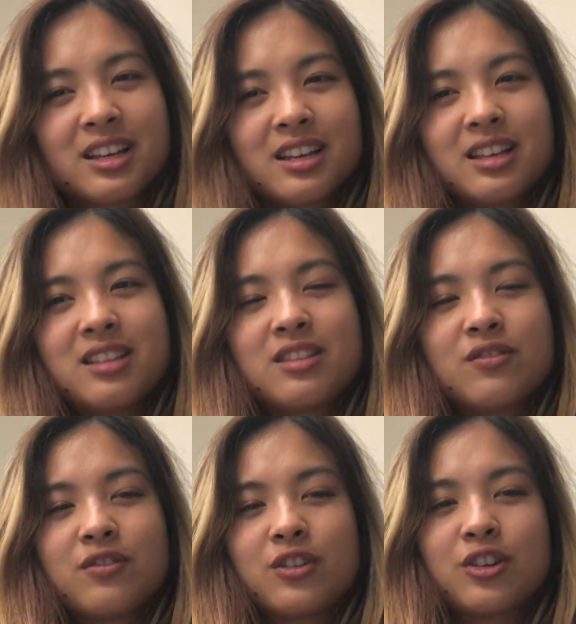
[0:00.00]
Okay, and
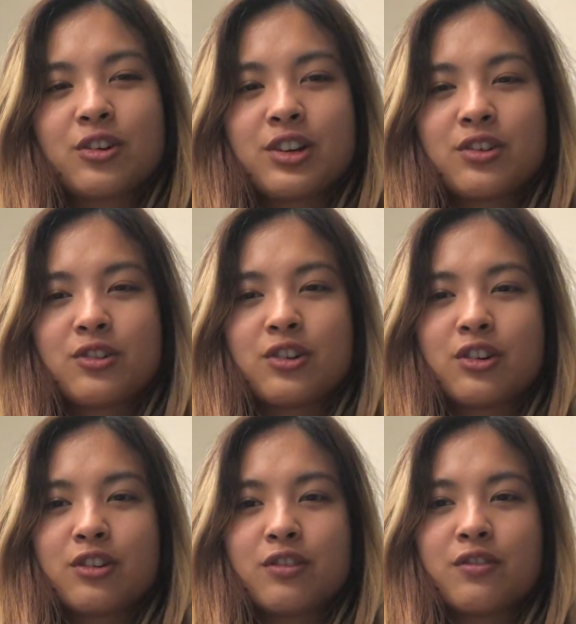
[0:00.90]
then for cranial
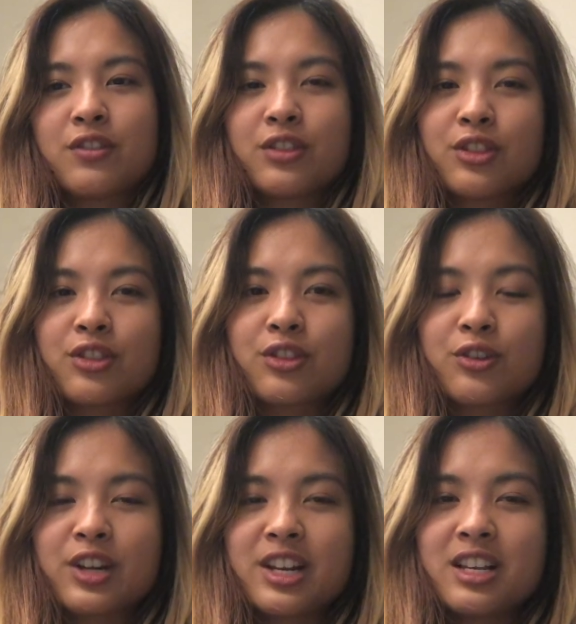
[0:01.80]
nerve
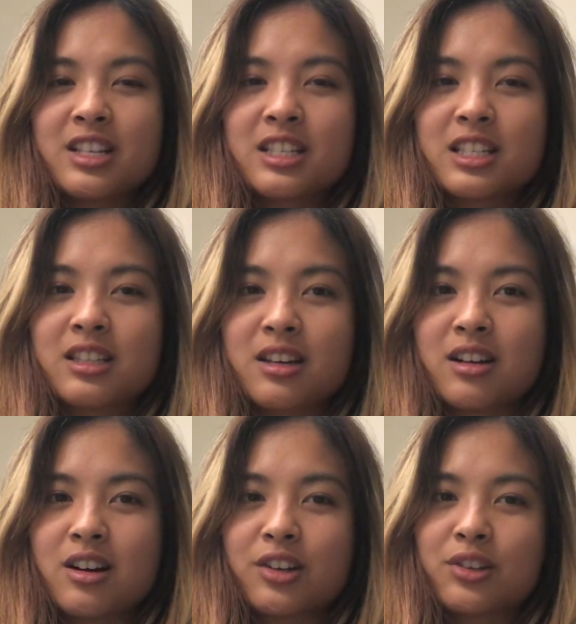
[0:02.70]
3, this is the
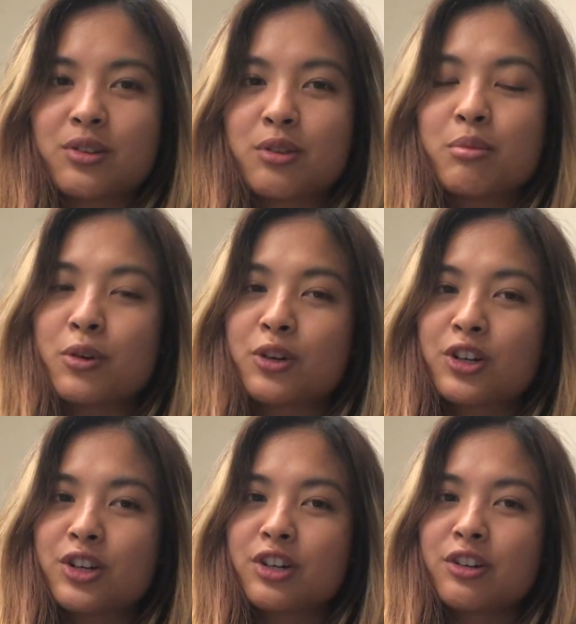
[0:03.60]

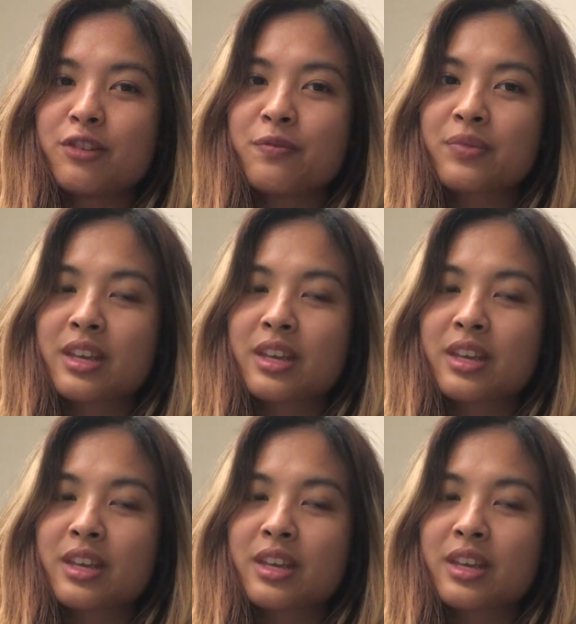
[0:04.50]
oculomotor nerve,